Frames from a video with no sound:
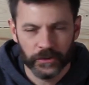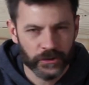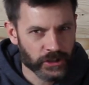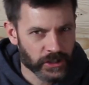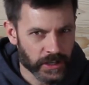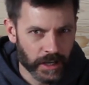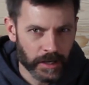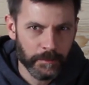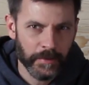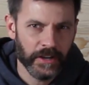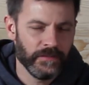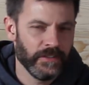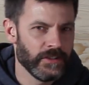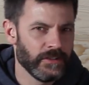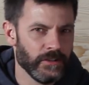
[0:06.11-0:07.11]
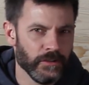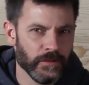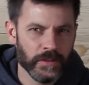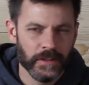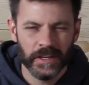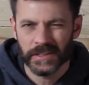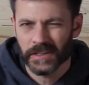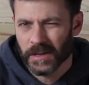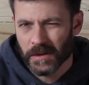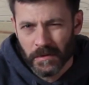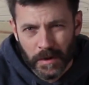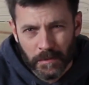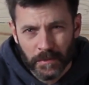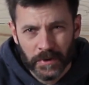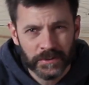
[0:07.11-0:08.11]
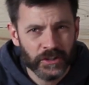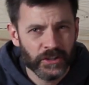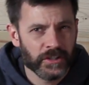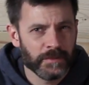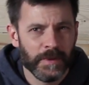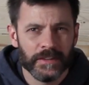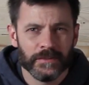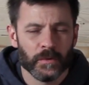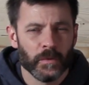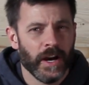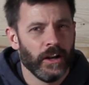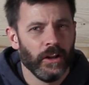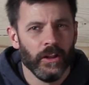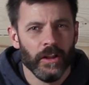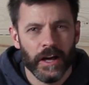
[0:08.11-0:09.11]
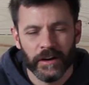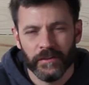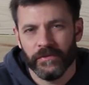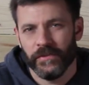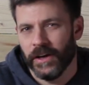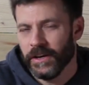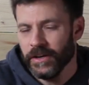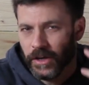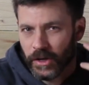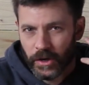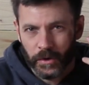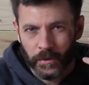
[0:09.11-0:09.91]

There's a ton of benefits to doing this, mostly just makes the ride a lot of fun